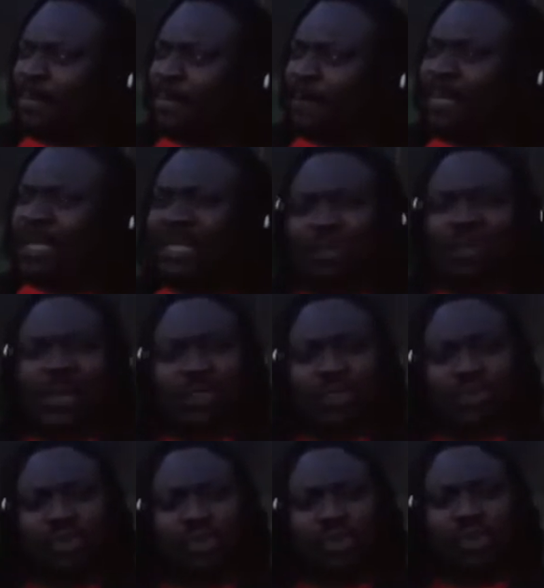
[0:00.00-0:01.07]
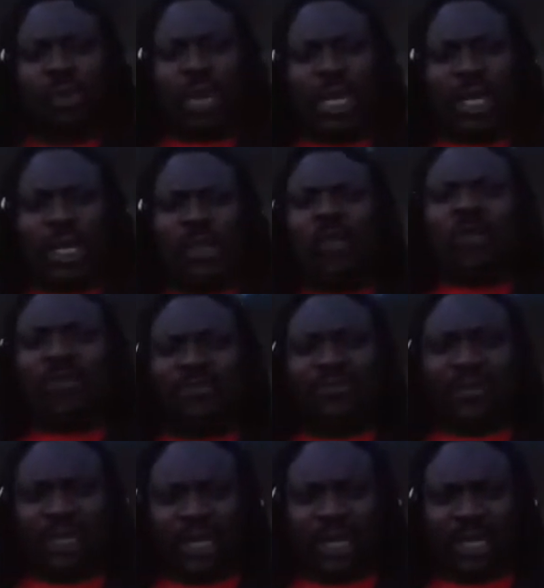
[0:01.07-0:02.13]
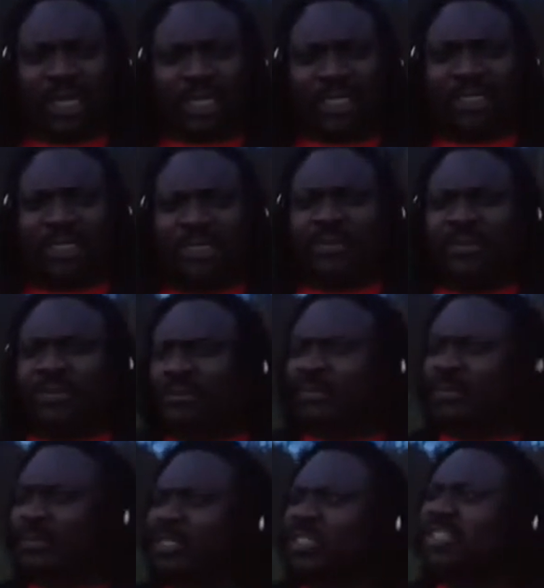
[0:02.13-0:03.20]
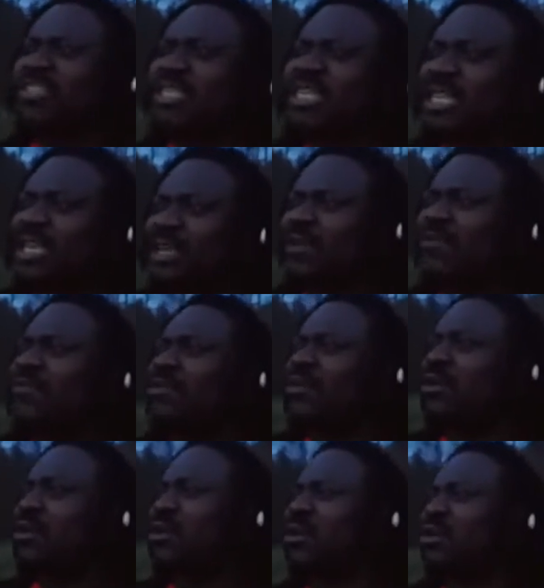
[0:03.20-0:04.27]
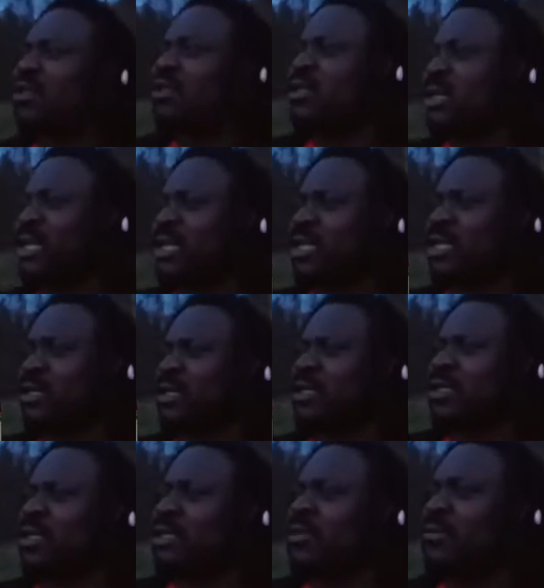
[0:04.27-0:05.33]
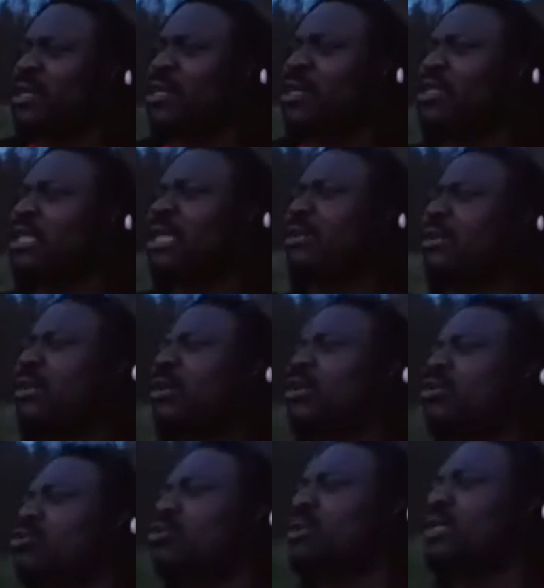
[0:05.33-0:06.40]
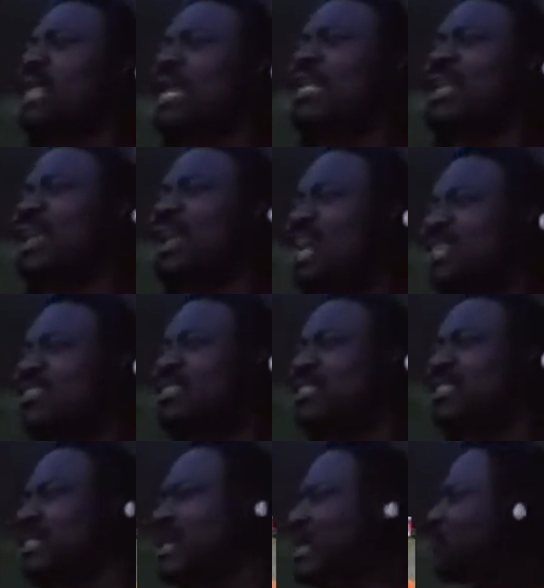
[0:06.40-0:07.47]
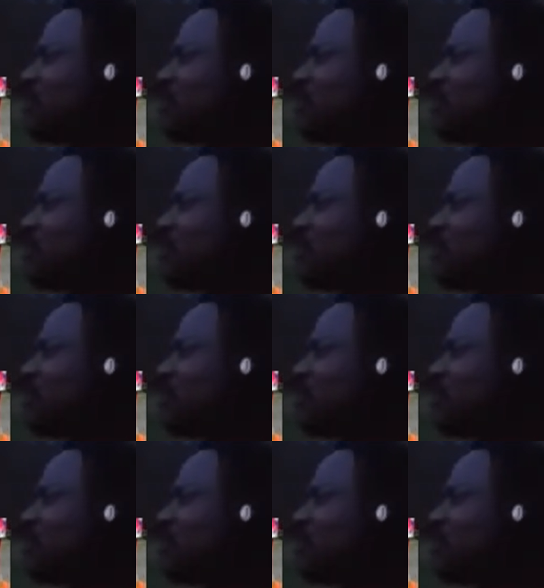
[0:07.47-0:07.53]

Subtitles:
But they want you to go and look for God, seek for God, because they know you will get lost in that